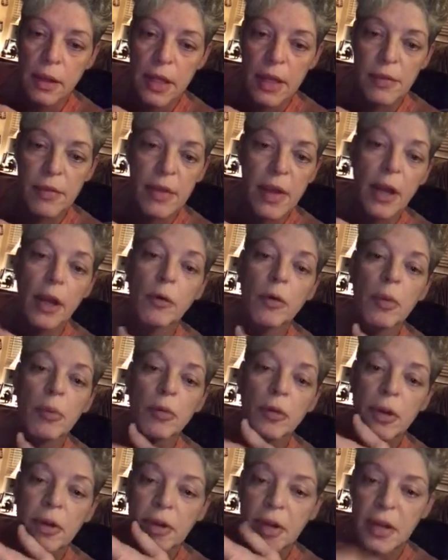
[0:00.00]
Even the air we
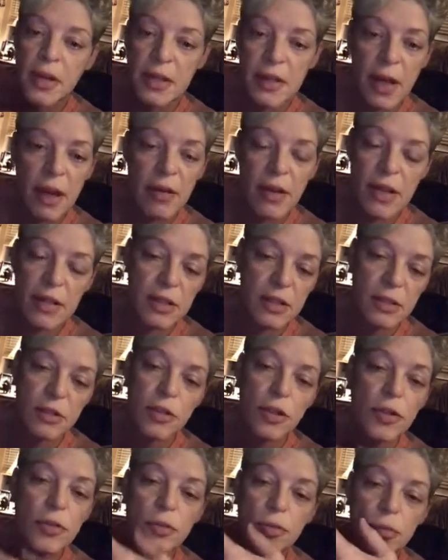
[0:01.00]
breathe in is
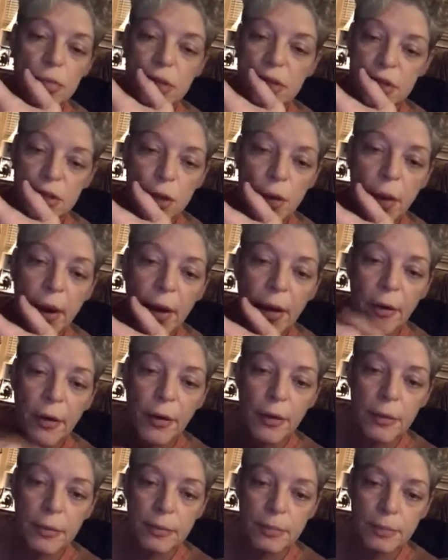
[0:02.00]
new air.